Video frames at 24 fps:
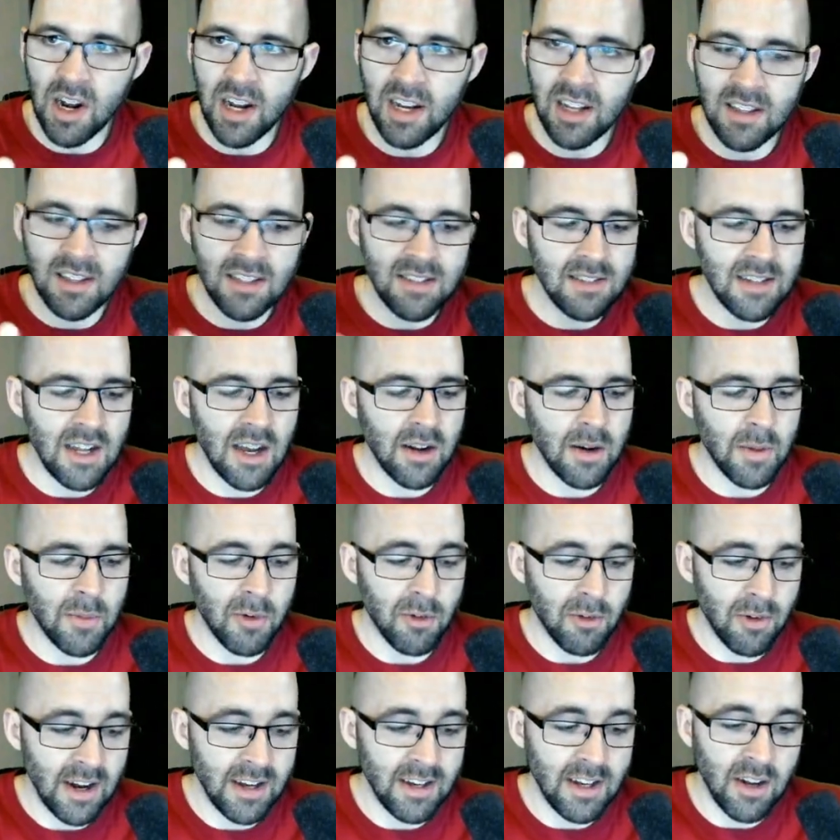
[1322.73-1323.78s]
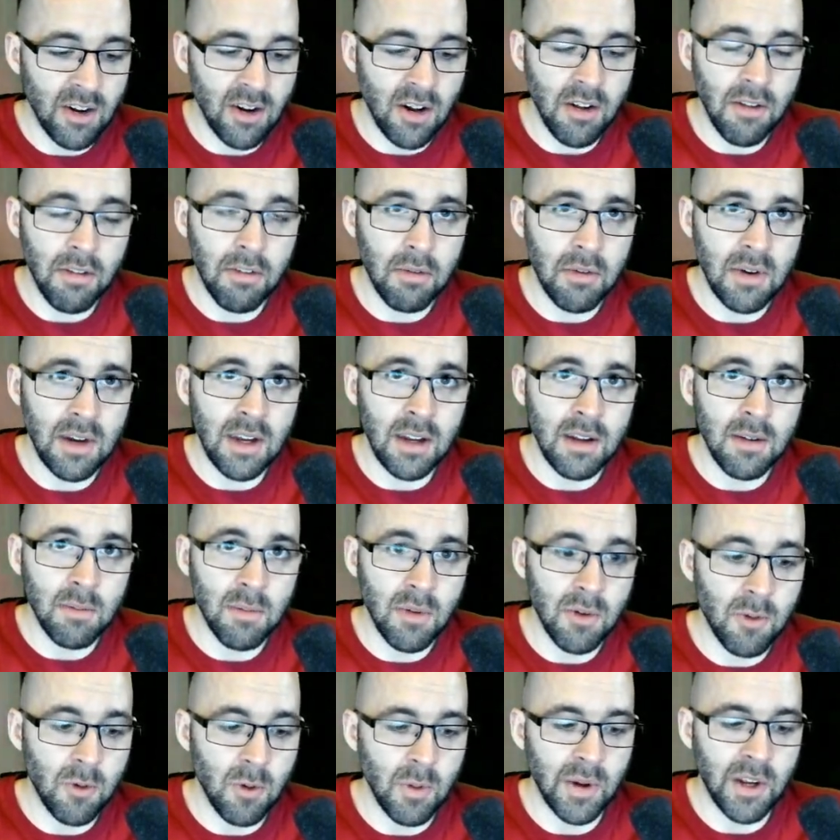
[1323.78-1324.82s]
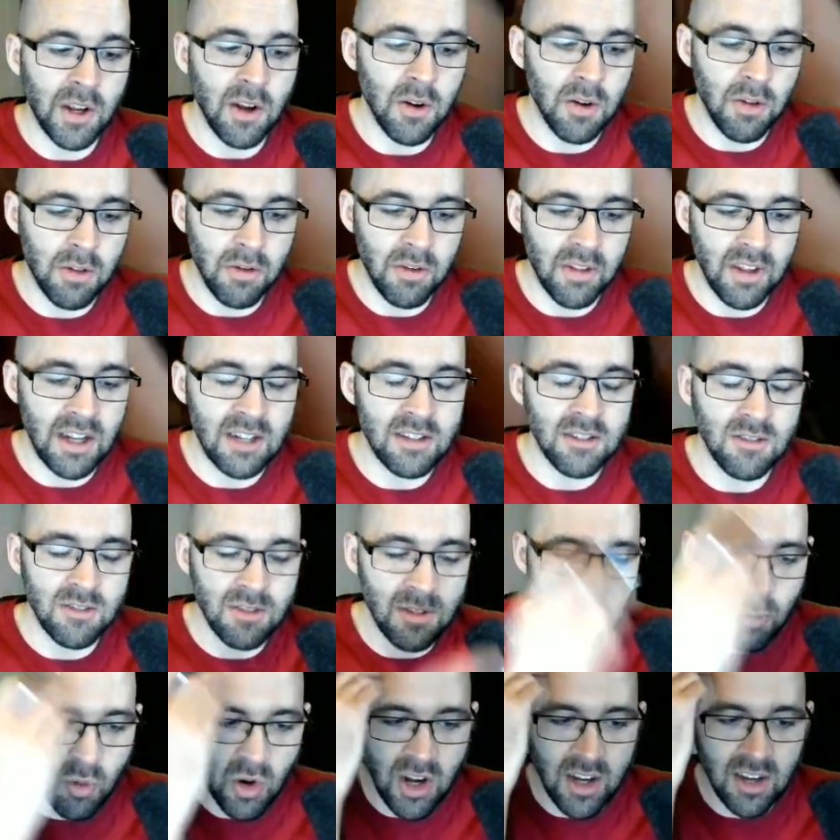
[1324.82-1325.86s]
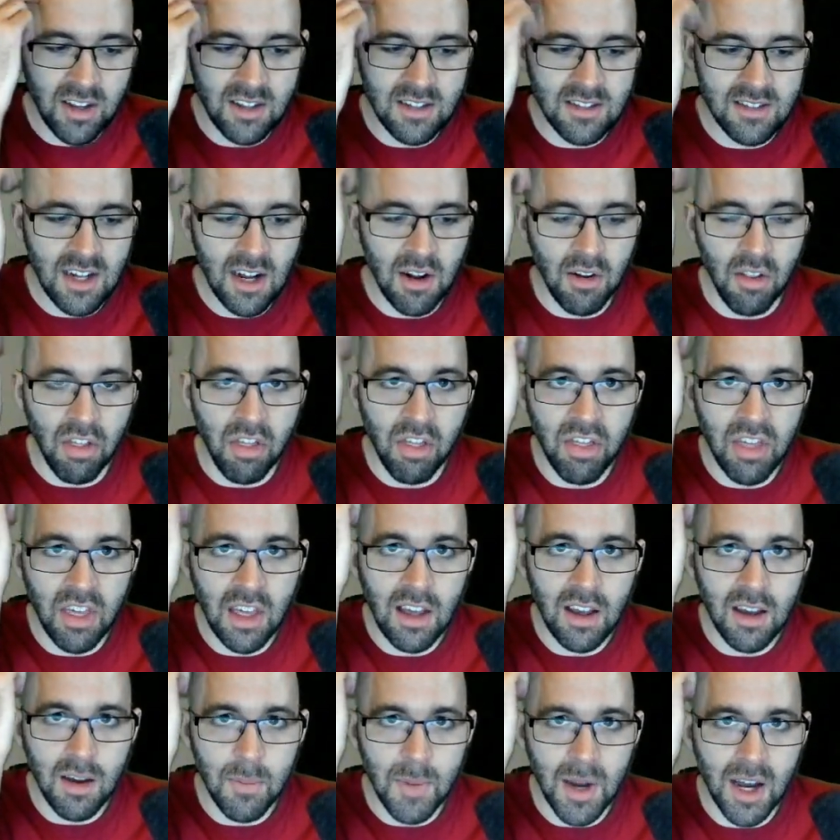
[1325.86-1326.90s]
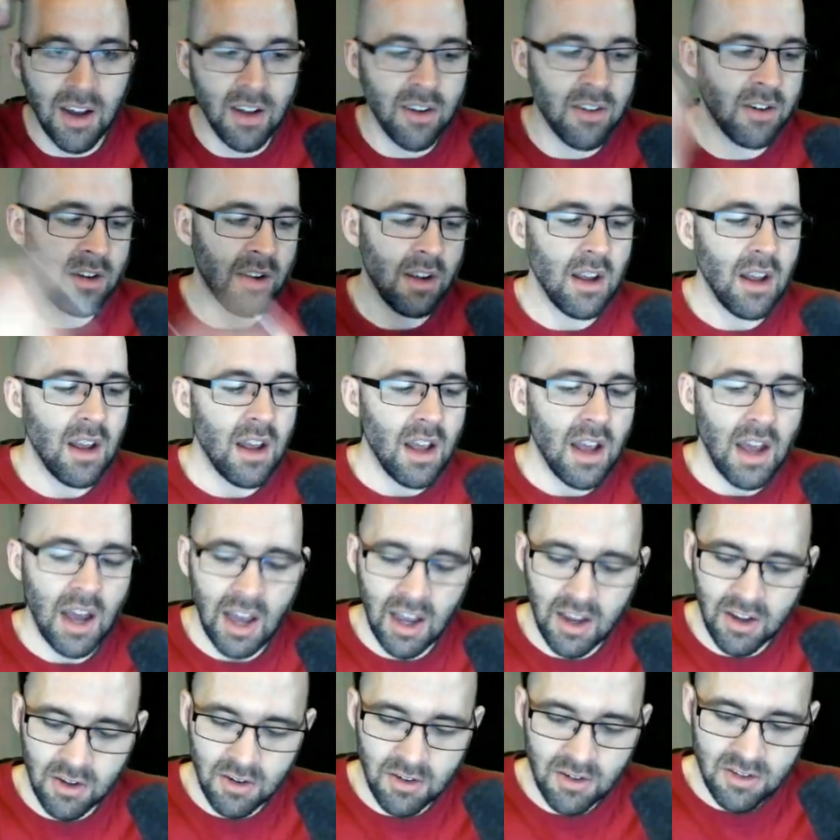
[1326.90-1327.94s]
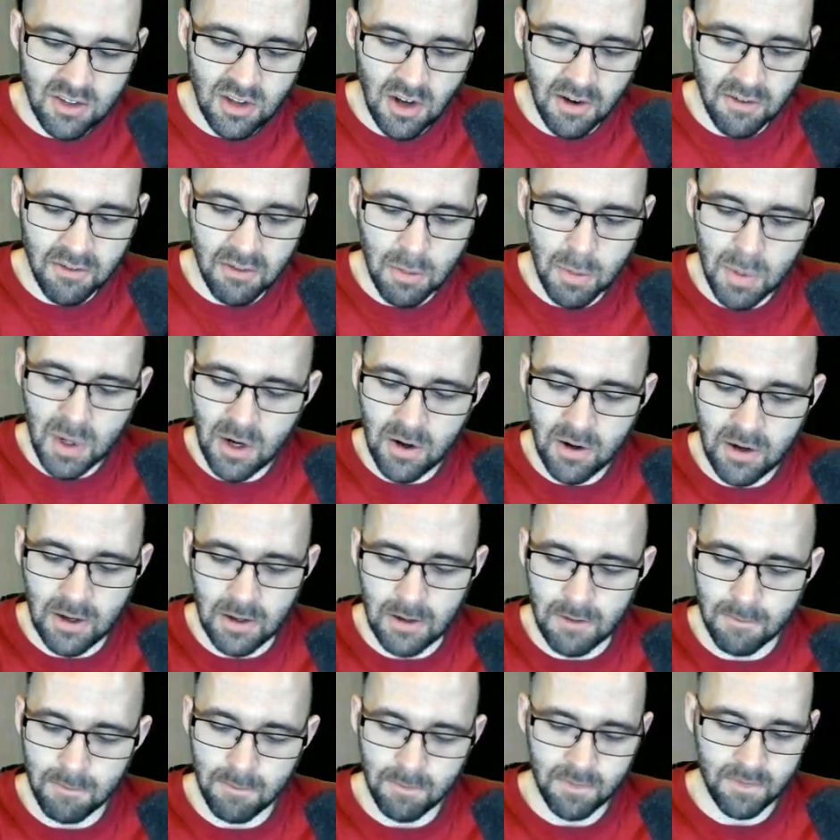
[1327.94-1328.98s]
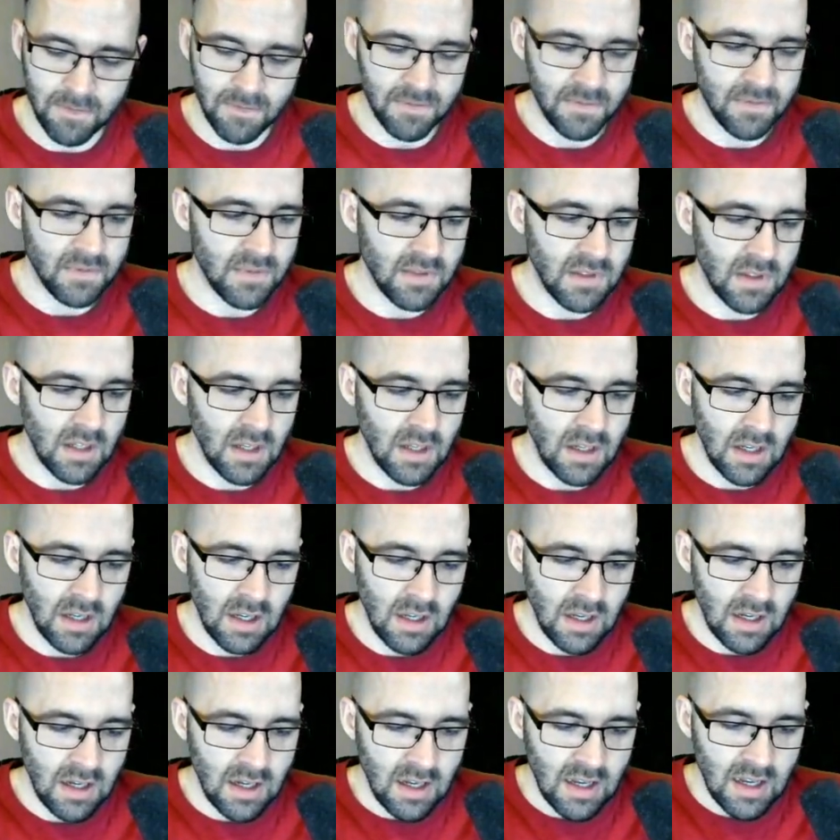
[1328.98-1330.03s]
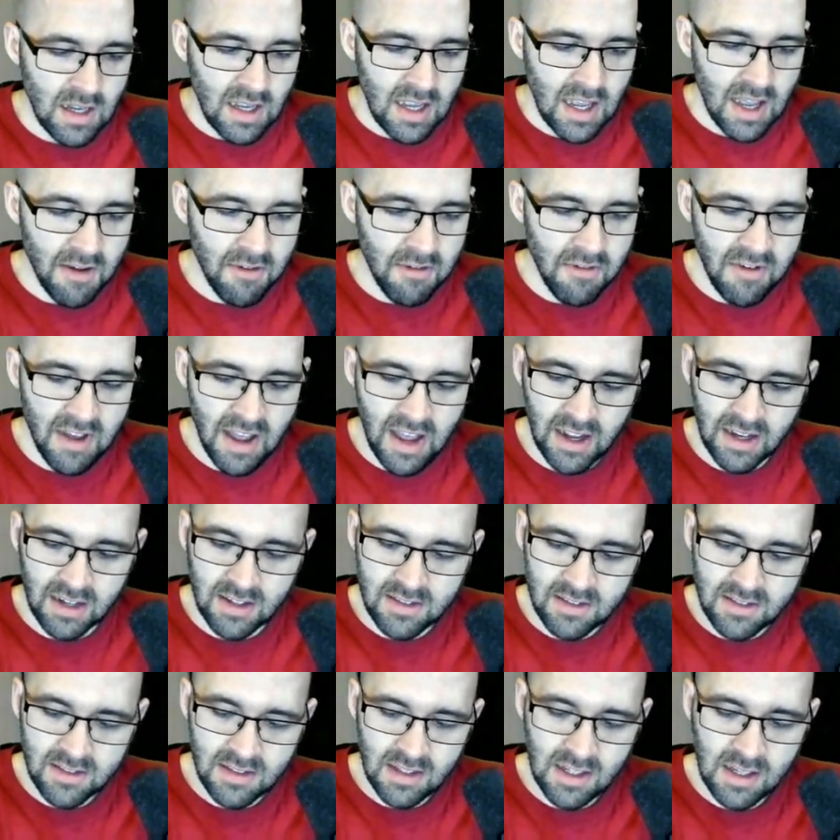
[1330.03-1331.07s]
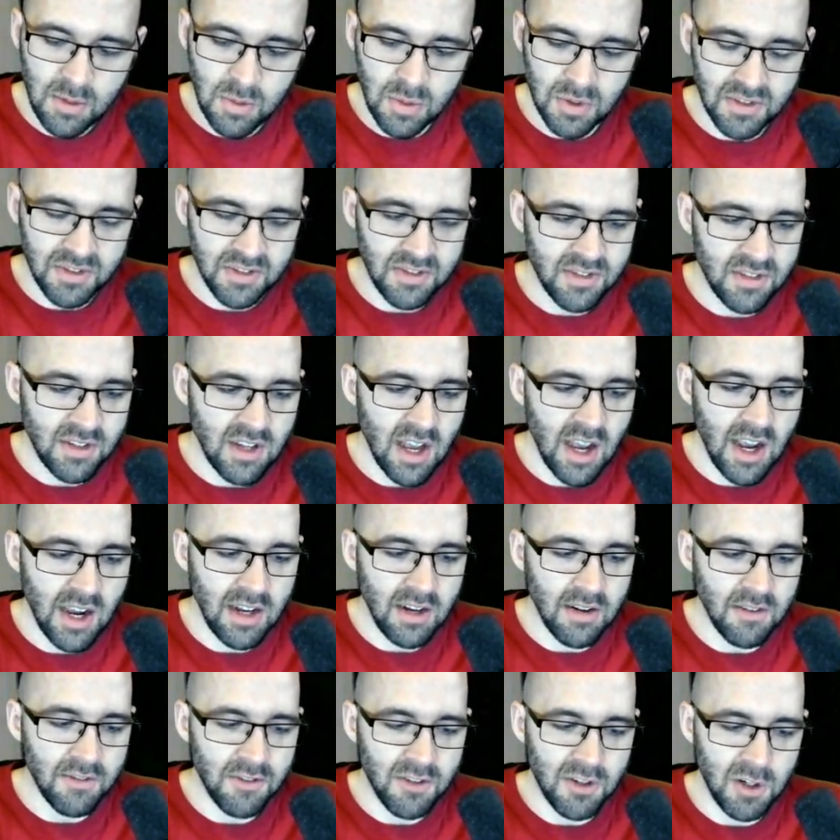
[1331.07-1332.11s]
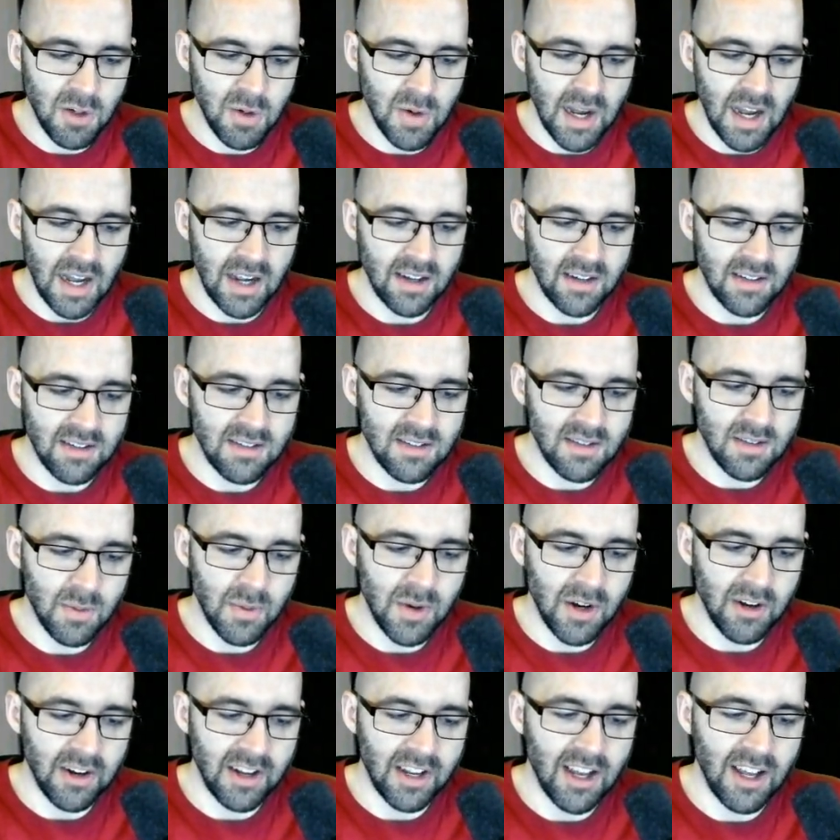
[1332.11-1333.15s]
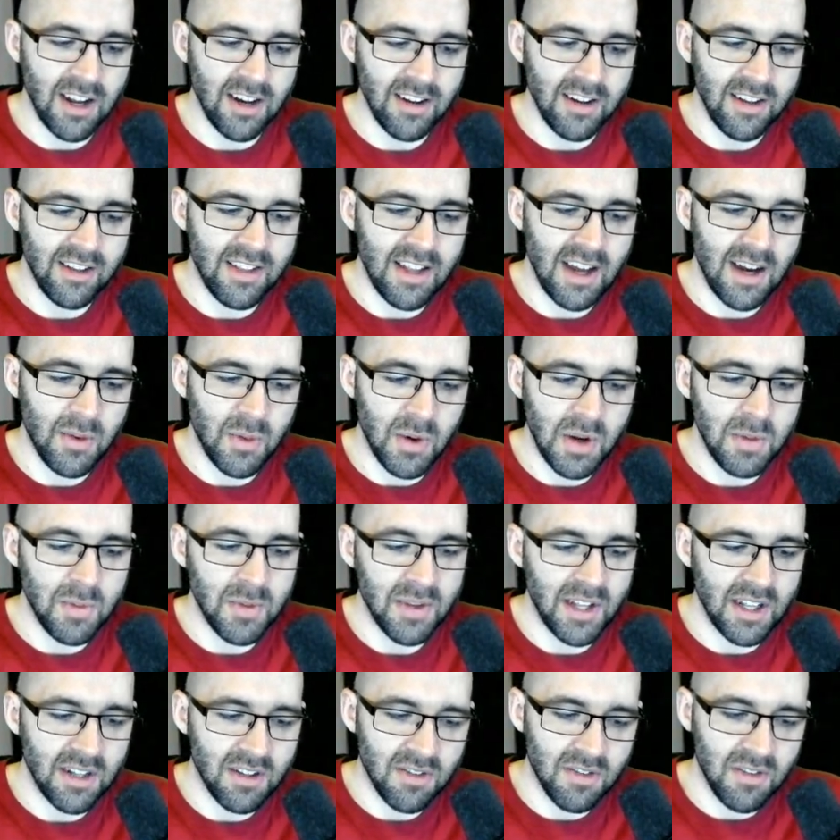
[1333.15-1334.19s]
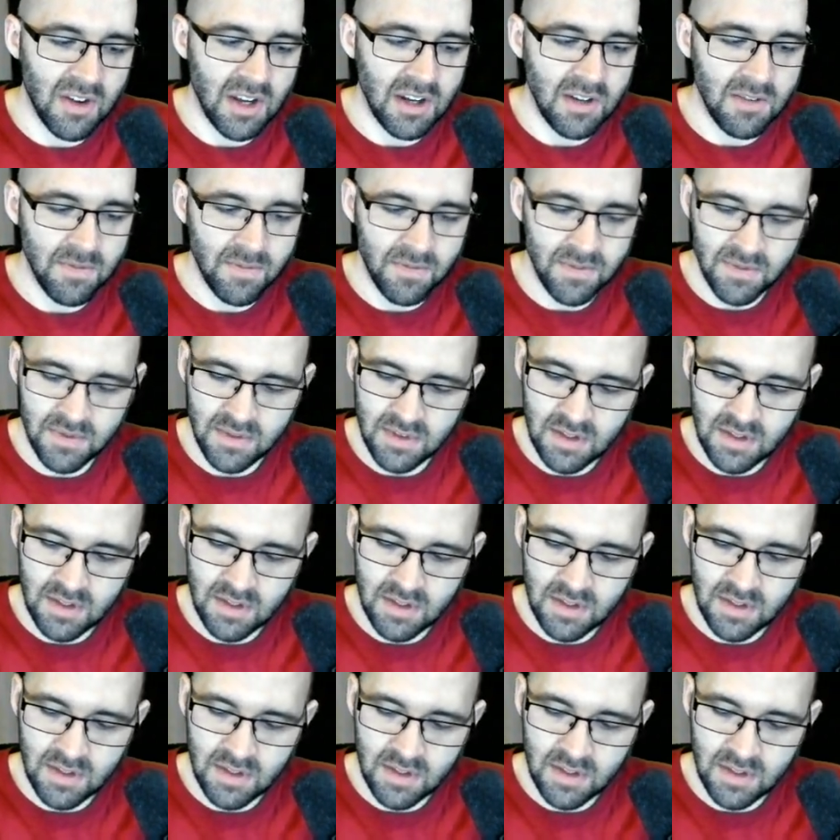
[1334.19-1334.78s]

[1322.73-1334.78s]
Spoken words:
writing these down, I'm going to write down all 3 before we go through the answers. I'm writing these down. Think about how you'd solve the period. F of x equals sine of 2x. We already kind of did that one, but that's fine.